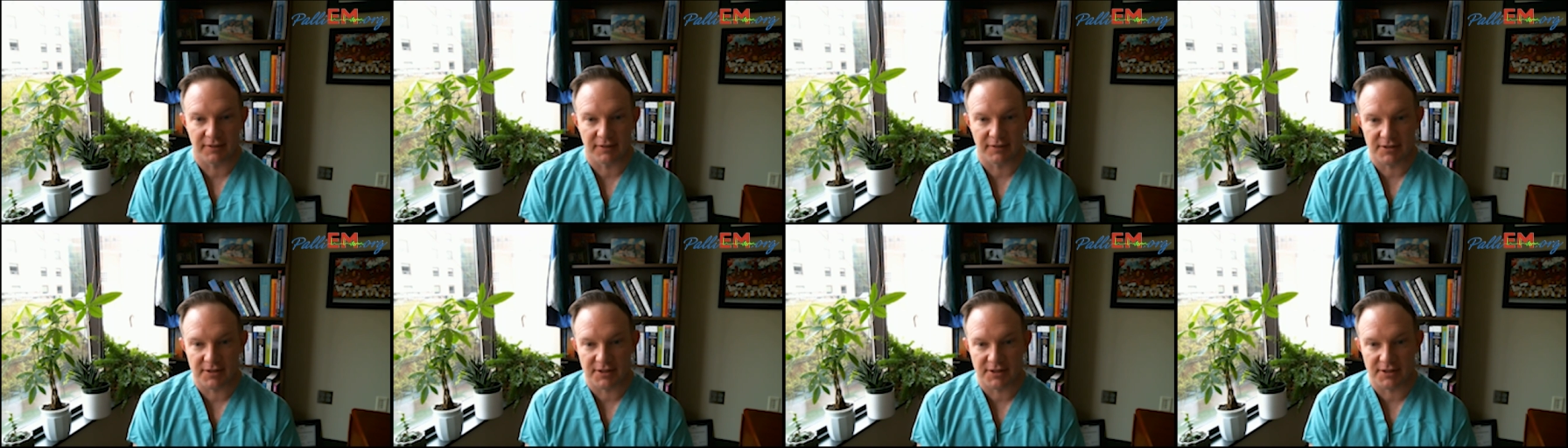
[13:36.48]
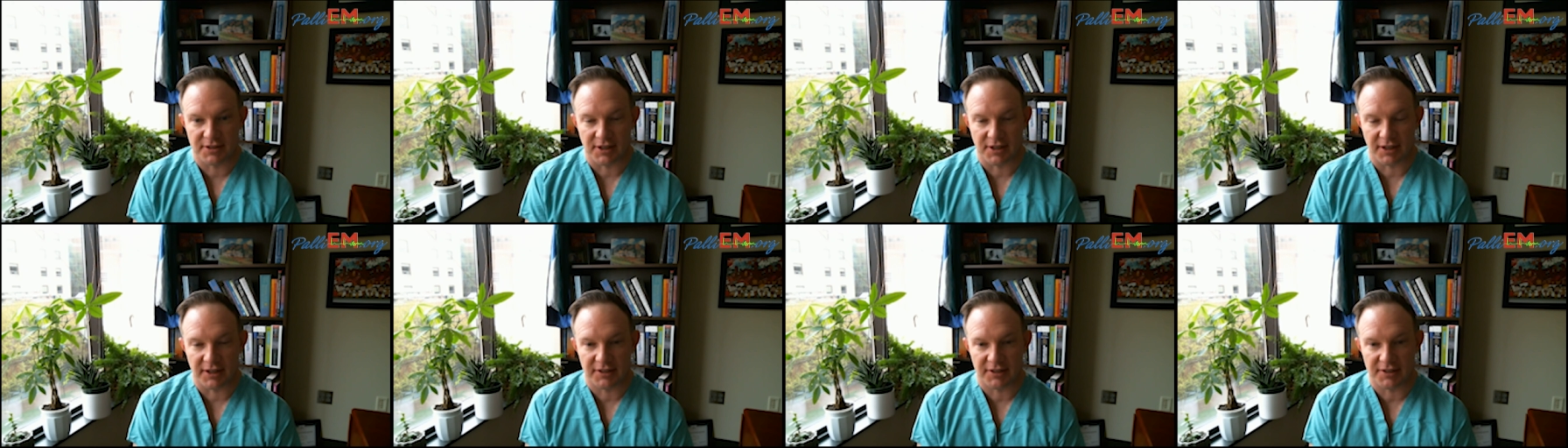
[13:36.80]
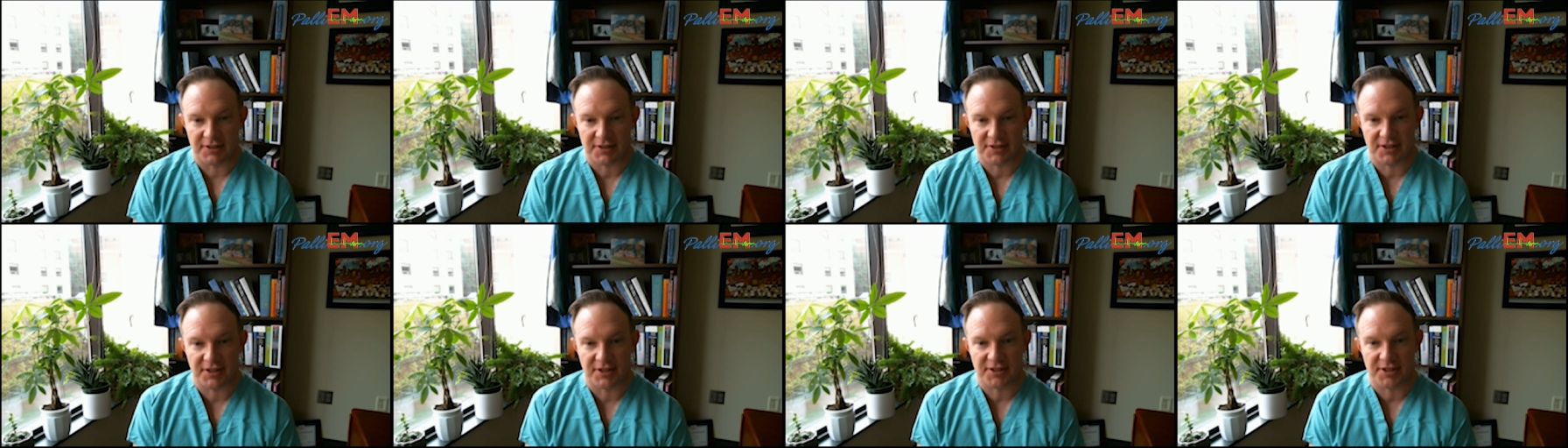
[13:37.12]
starting
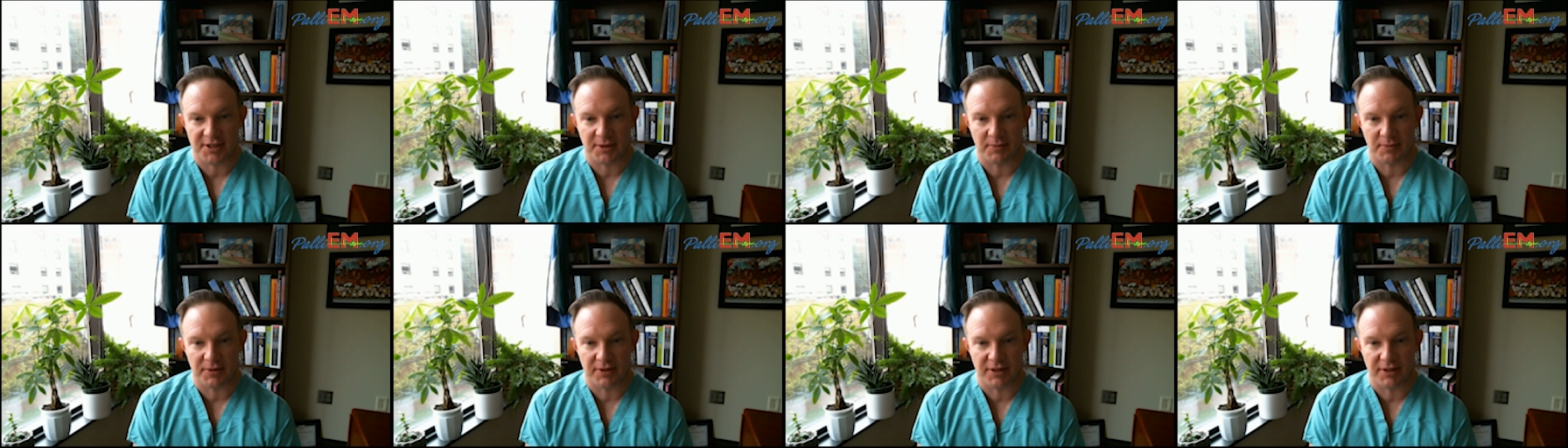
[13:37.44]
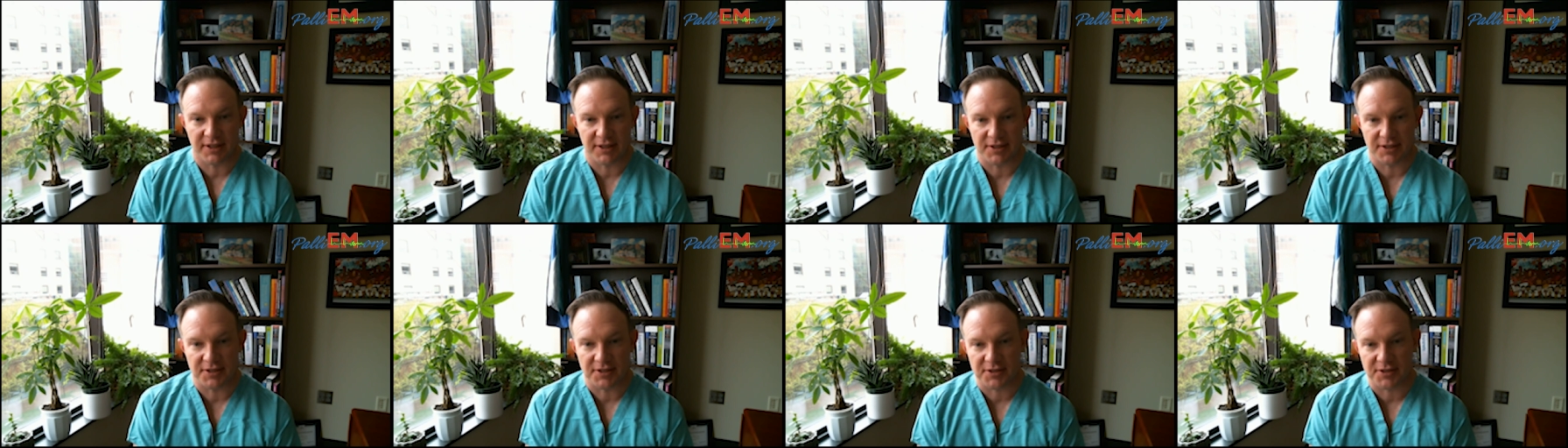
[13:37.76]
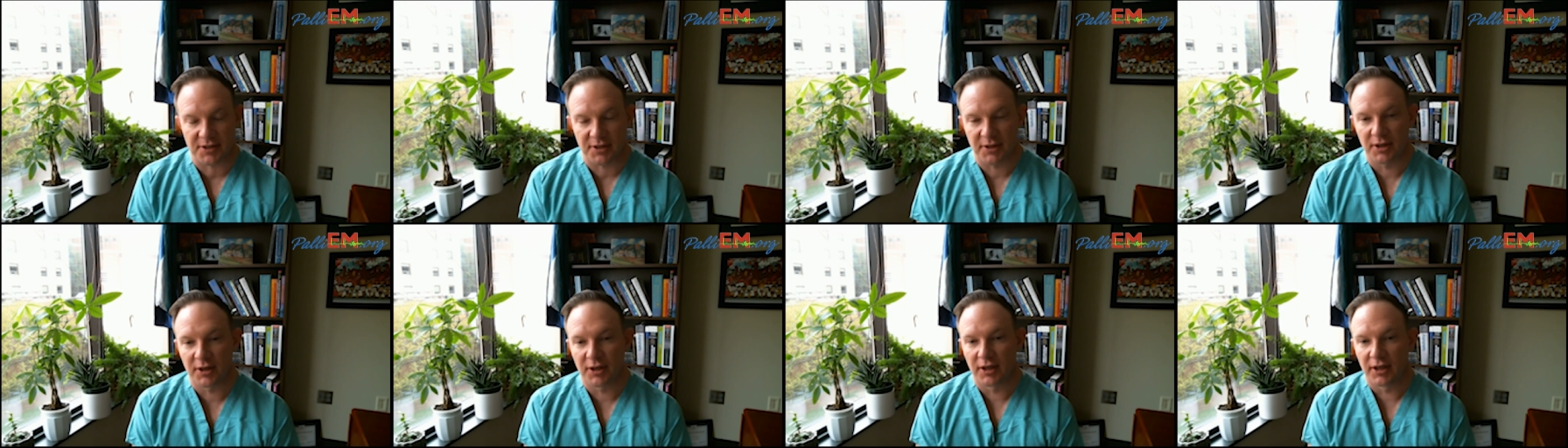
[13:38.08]
to see some of
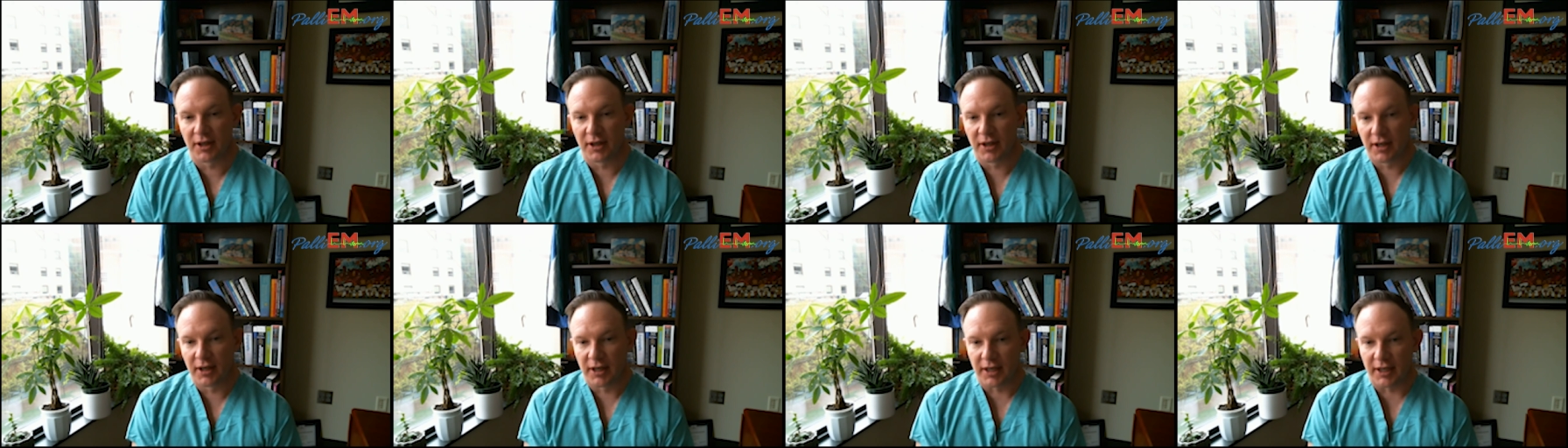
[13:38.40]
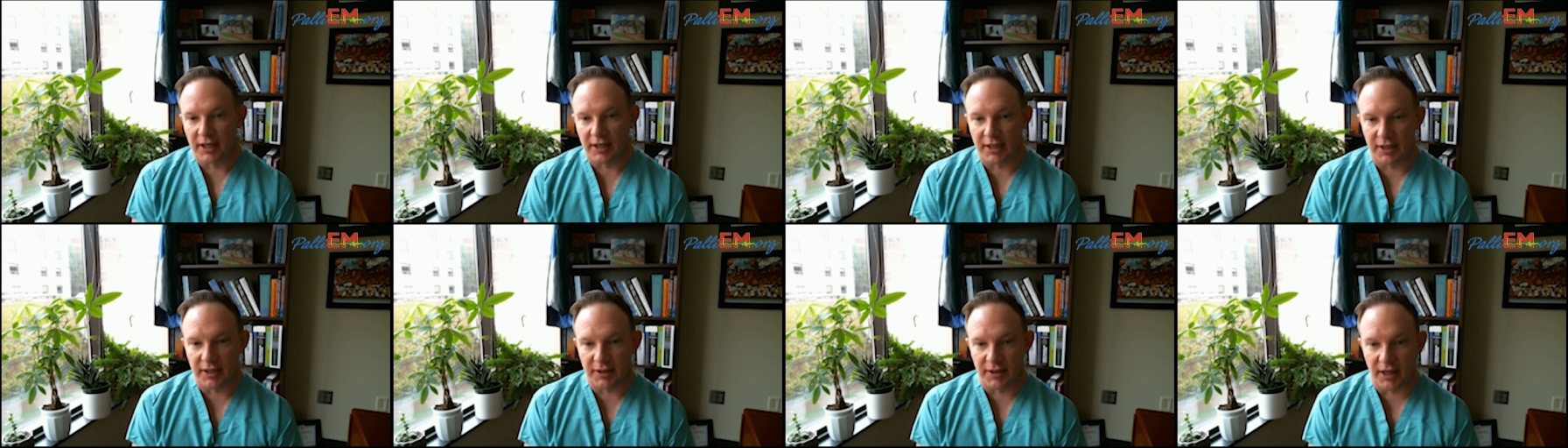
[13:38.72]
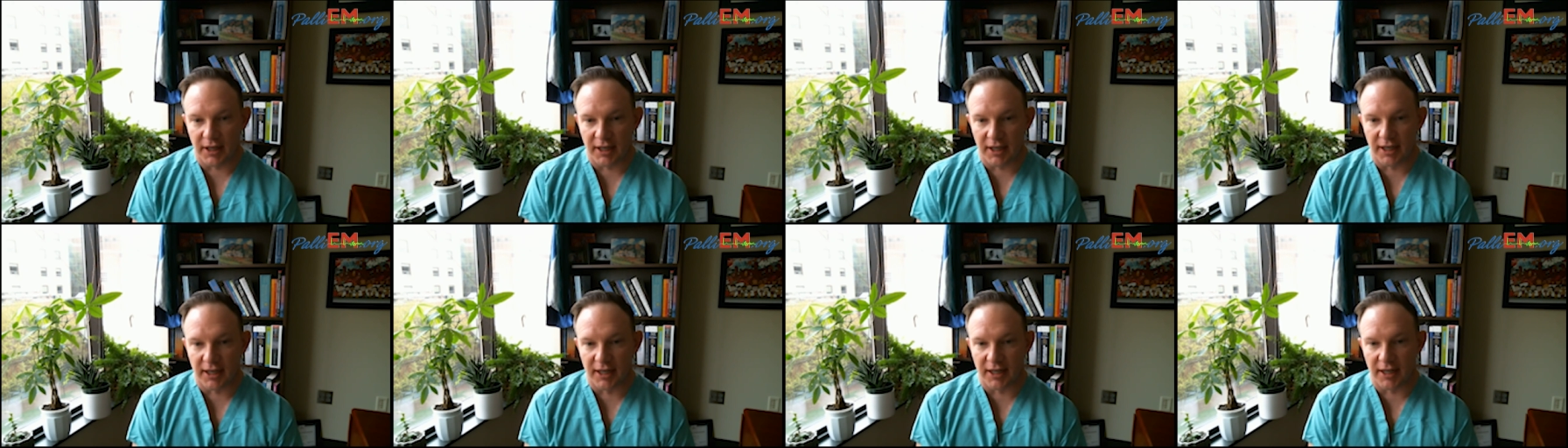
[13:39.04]
these
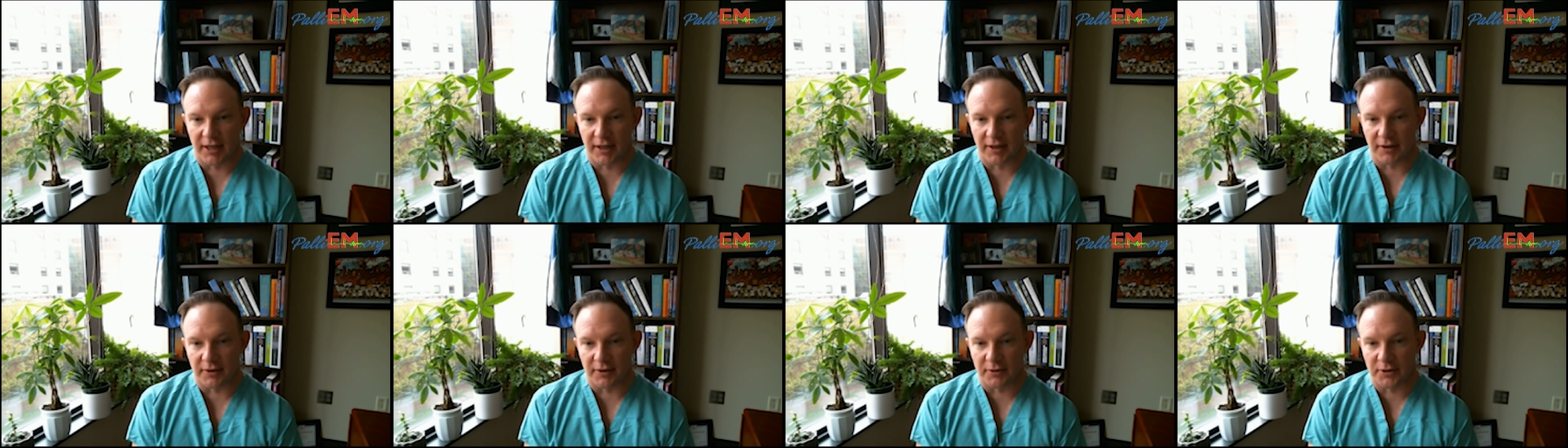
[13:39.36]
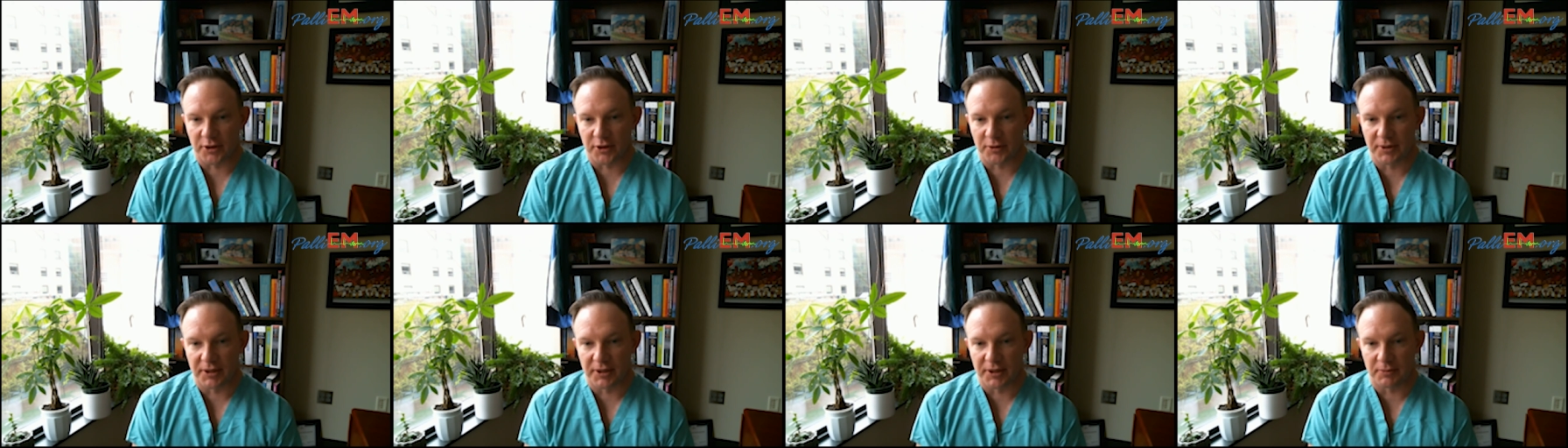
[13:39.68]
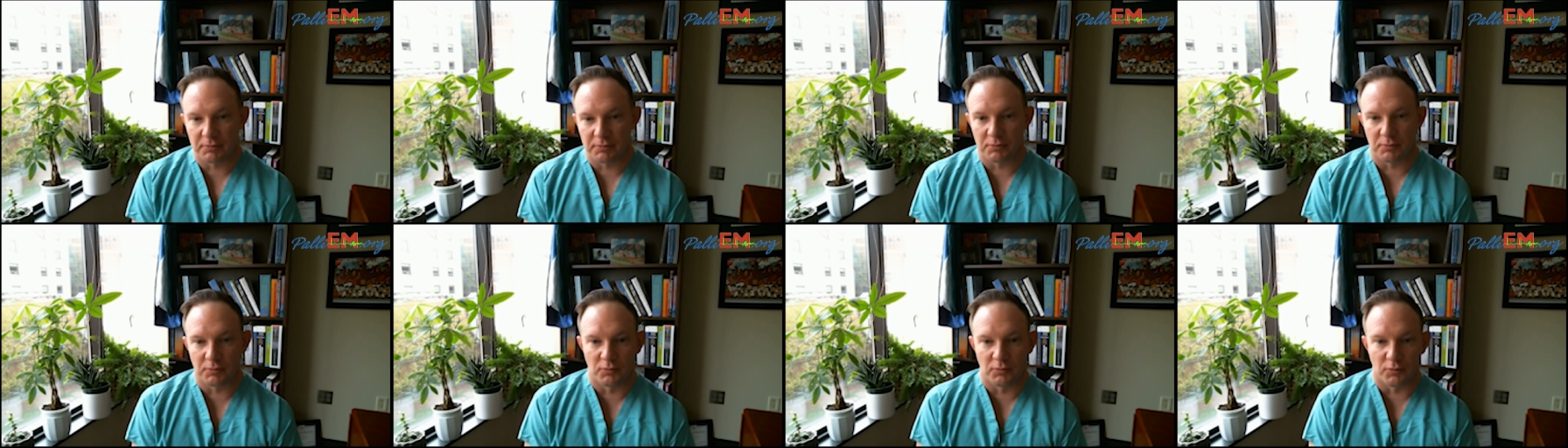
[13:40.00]
a little bit